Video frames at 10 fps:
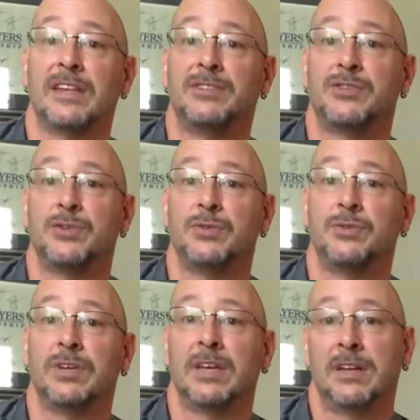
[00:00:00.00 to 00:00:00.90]
is
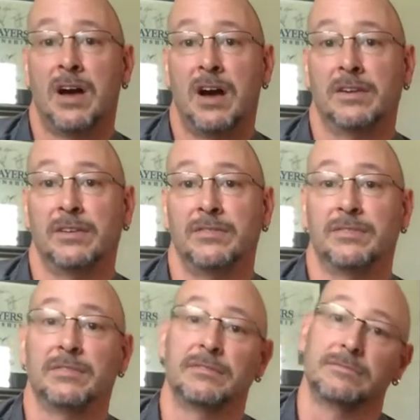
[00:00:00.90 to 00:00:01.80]
tuned in
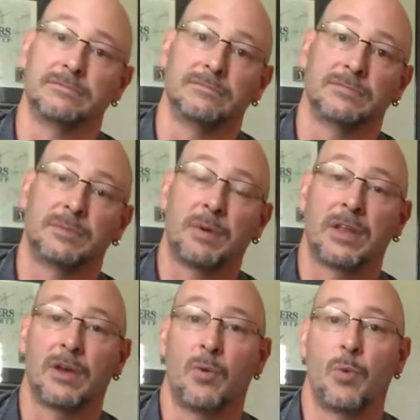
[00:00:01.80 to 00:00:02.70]
octaves
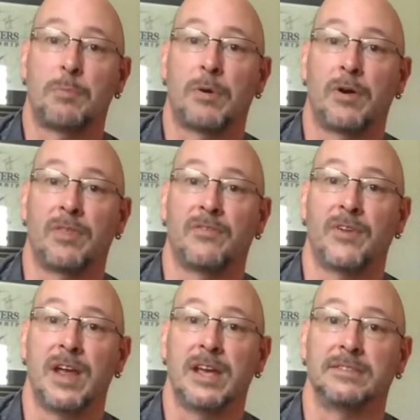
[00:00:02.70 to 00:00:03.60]
depending on what part of the
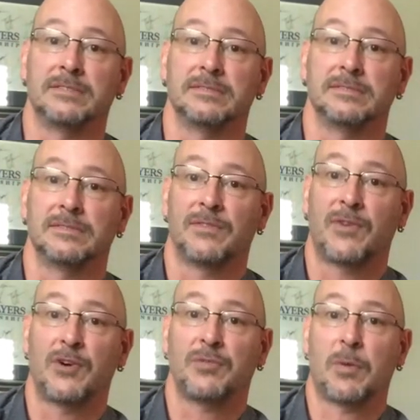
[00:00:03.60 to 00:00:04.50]
phrase. The
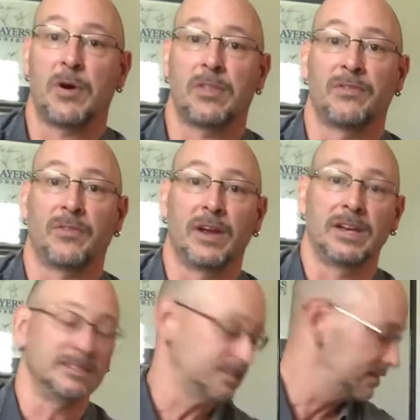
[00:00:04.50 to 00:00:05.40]
first part of the
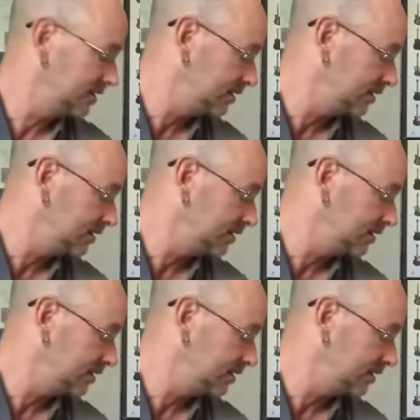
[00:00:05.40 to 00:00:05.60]
phrase